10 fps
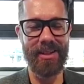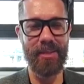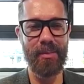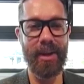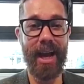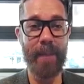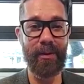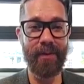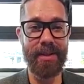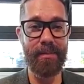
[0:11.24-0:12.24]
to bring
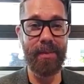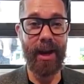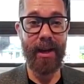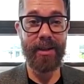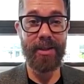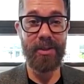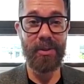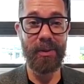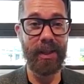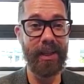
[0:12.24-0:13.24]
Apple Fest back
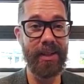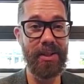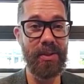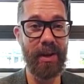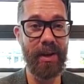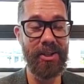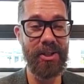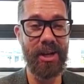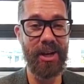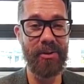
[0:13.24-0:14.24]
to Lincoln Square in
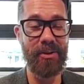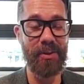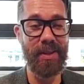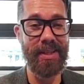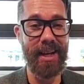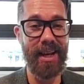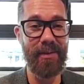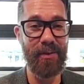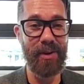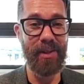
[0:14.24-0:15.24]
Chicago's North Side
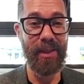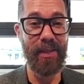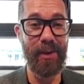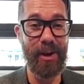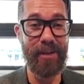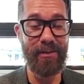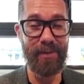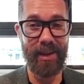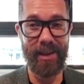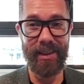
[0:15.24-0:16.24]
for the
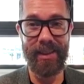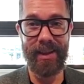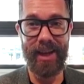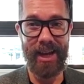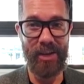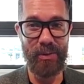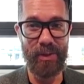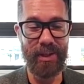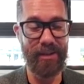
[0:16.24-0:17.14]
35th annual